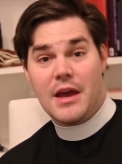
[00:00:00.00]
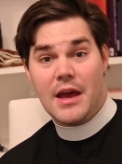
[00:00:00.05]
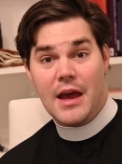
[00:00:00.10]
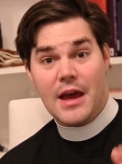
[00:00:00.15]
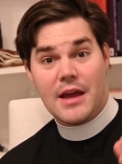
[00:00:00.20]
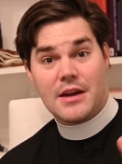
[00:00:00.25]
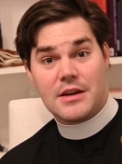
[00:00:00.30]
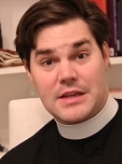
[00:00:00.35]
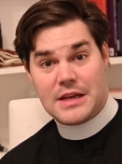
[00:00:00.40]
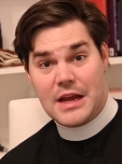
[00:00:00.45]

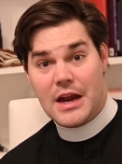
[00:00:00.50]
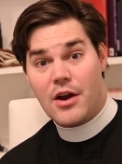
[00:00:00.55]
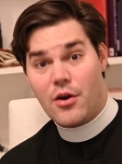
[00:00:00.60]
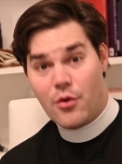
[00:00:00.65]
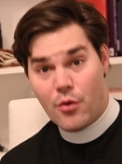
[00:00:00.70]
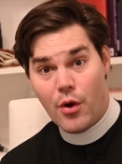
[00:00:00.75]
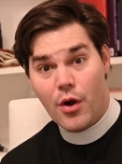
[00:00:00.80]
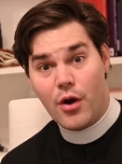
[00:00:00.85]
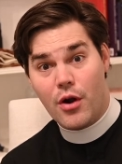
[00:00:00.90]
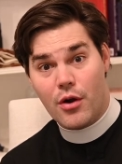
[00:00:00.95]
and
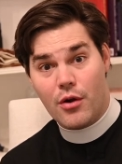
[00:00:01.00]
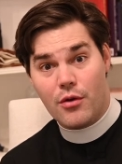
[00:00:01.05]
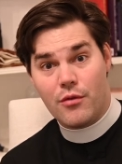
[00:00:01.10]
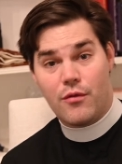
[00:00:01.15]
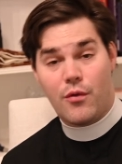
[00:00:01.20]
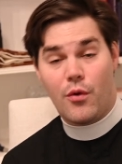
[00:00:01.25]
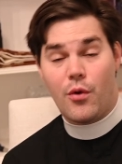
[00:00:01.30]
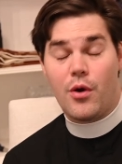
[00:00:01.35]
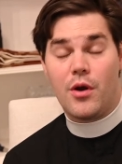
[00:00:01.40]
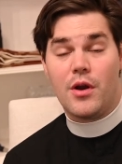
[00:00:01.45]
carer
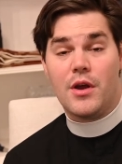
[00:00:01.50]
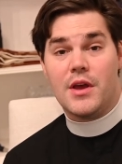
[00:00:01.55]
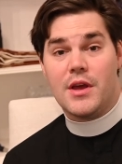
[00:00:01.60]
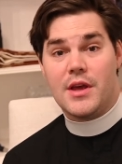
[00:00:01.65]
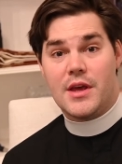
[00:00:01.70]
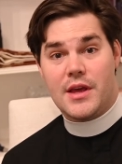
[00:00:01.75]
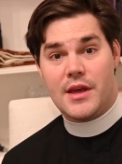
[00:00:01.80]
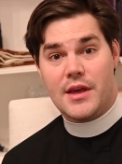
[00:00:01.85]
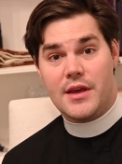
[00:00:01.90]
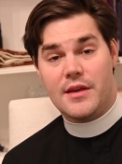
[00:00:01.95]
for
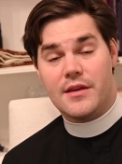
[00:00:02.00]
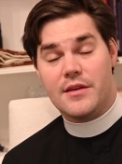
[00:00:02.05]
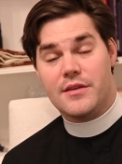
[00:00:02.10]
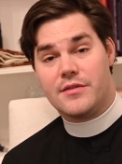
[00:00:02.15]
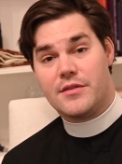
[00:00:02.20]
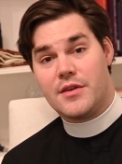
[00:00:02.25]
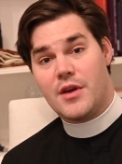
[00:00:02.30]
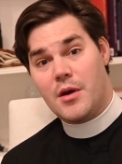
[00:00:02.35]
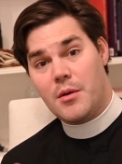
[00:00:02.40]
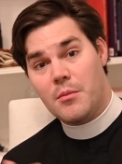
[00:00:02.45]

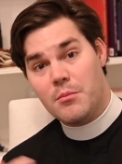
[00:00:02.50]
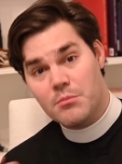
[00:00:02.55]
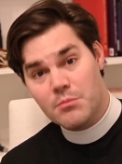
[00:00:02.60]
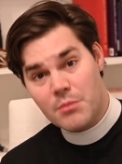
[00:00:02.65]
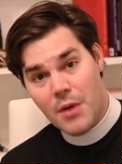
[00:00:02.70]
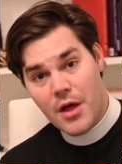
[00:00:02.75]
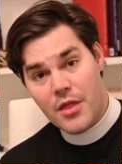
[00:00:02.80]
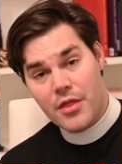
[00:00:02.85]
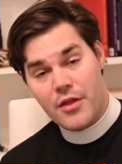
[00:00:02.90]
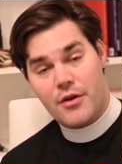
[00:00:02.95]
his
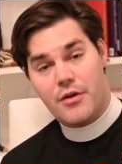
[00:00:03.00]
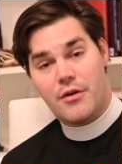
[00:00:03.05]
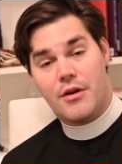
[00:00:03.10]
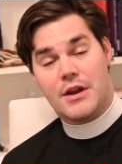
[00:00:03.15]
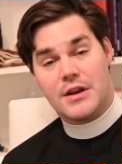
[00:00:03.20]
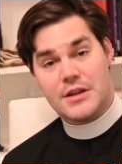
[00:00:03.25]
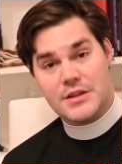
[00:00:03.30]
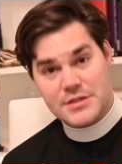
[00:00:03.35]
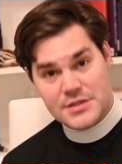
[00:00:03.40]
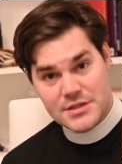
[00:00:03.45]
mother
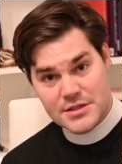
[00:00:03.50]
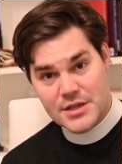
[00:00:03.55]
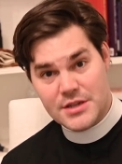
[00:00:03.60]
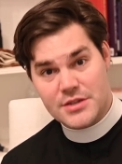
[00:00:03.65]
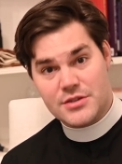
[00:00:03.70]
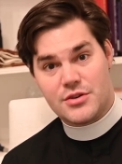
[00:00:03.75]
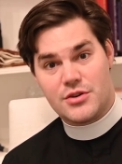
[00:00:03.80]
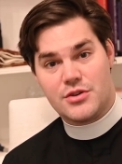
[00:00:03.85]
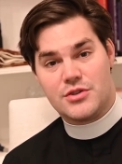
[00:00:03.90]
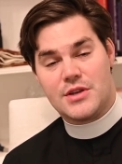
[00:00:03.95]
and his
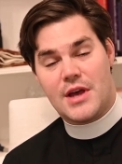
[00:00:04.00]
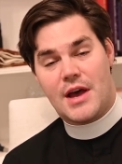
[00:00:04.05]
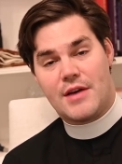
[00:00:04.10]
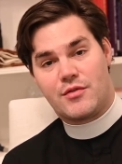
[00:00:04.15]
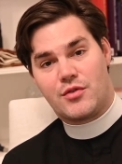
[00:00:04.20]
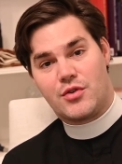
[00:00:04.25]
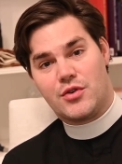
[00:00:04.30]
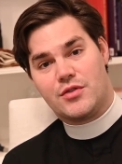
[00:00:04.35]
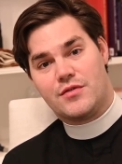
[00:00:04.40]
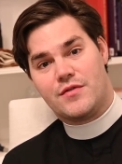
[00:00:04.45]
sisters
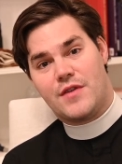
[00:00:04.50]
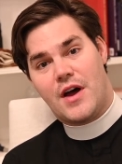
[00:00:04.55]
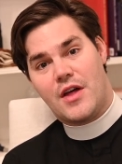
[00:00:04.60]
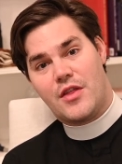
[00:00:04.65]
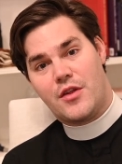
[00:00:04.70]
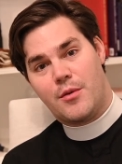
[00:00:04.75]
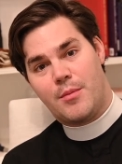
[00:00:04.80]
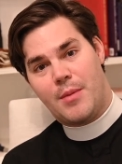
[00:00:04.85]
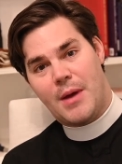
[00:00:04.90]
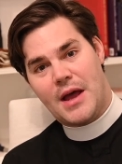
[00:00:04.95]
after his
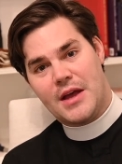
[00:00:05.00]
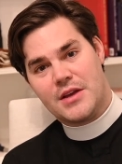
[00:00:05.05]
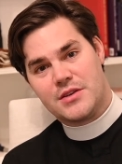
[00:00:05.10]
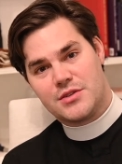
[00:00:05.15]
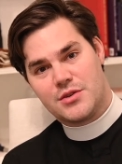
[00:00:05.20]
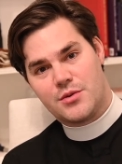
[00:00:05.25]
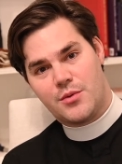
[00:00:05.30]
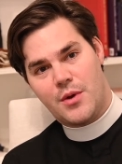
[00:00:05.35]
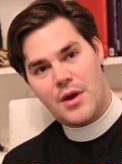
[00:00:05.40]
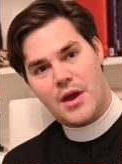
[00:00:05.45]
father
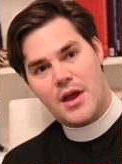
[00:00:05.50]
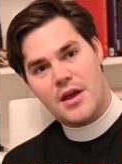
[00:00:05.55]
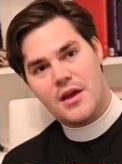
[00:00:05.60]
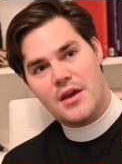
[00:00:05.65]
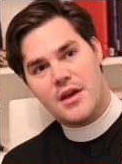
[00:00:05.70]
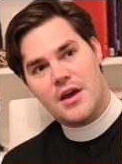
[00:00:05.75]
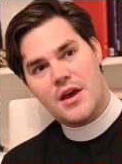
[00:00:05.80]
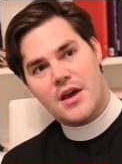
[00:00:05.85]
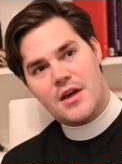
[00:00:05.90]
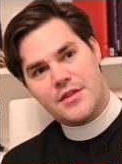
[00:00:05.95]
passed away.
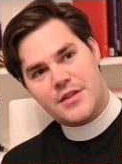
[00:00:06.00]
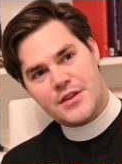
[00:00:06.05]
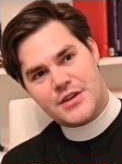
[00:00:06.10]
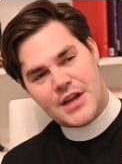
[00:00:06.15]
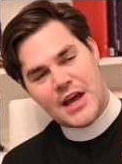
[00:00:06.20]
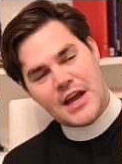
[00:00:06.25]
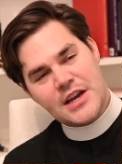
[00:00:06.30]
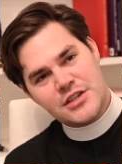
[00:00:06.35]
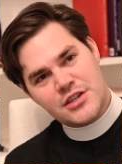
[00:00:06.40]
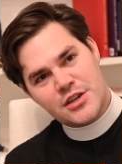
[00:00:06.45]
The
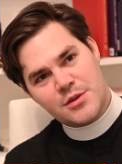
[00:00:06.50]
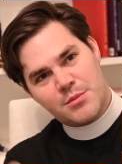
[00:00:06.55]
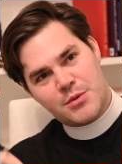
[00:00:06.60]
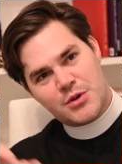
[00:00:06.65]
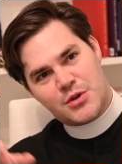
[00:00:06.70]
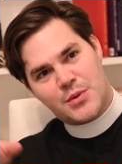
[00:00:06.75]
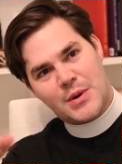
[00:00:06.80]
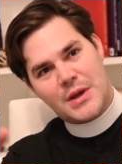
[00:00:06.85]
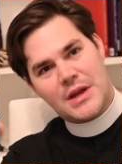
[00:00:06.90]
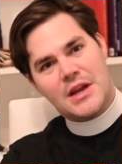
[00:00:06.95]
tension
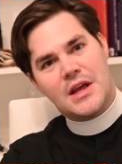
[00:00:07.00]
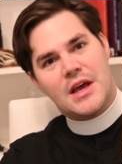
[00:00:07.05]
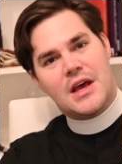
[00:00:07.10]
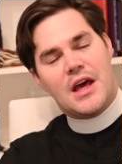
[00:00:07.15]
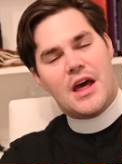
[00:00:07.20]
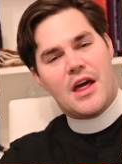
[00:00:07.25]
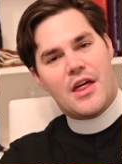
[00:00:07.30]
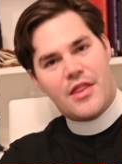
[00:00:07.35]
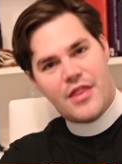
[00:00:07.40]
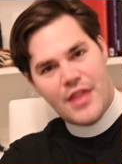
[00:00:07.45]
between
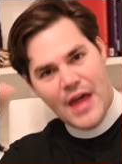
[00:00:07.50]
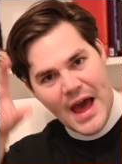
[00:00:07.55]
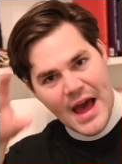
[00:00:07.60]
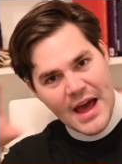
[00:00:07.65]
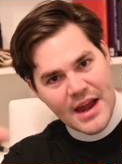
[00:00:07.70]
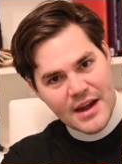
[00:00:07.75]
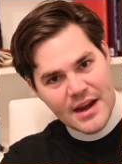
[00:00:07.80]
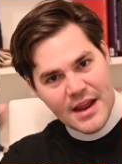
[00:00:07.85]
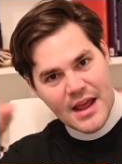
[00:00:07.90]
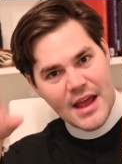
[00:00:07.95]

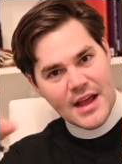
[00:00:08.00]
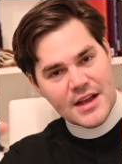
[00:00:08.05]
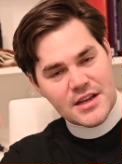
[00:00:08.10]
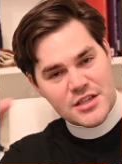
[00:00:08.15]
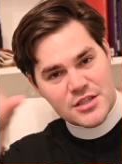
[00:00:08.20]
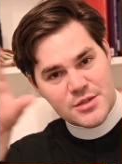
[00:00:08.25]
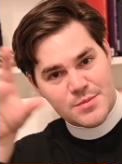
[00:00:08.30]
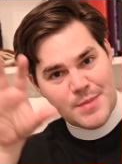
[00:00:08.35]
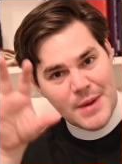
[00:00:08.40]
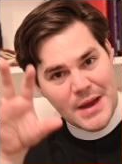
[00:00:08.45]
that
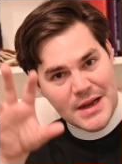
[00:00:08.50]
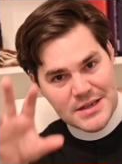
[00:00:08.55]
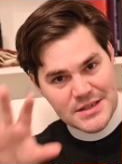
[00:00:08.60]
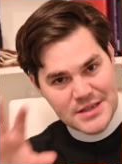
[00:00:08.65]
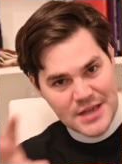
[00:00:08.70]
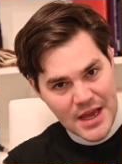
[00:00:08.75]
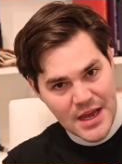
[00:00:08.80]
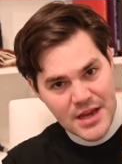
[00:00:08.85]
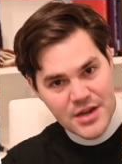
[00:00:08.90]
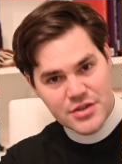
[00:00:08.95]

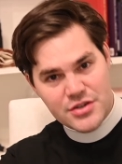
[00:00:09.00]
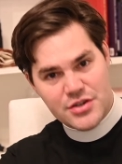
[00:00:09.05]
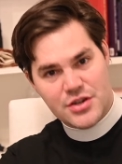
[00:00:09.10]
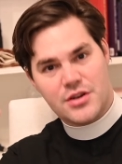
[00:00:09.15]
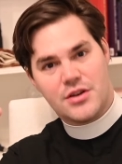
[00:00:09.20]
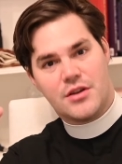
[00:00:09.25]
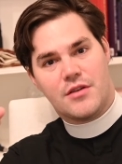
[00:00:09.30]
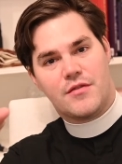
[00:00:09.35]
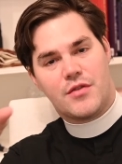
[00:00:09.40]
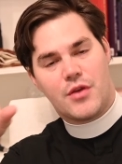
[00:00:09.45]

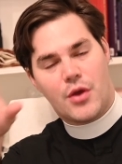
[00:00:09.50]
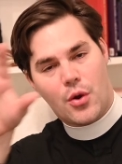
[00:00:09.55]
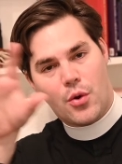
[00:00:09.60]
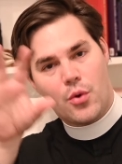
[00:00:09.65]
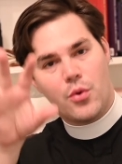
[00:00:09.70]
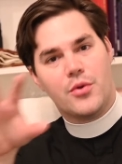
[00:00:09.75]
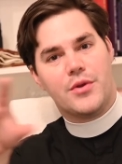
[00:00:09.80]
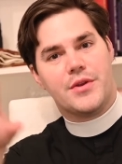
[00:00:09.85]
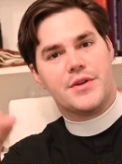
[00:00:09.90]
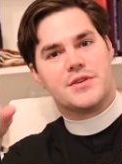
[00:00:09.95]
expectation of the
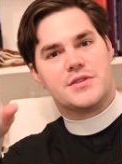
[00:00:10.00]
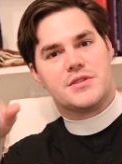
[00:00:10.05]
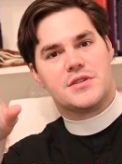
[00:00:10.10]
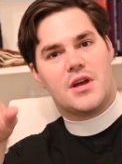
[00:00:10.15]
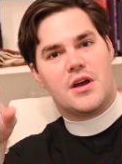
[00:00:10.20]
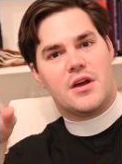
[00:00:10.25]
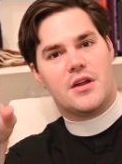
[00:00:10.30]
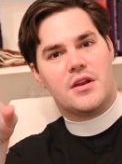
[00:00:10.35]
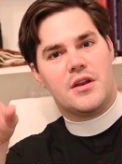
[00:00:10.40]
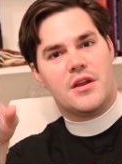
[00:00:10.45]
oldest
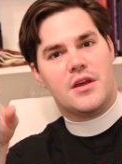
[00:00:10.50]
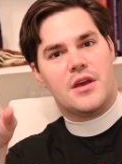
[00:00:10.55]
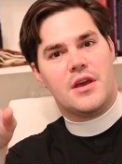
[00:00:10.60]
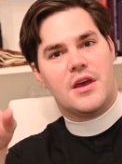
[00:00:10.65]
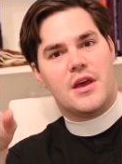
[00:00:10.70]
son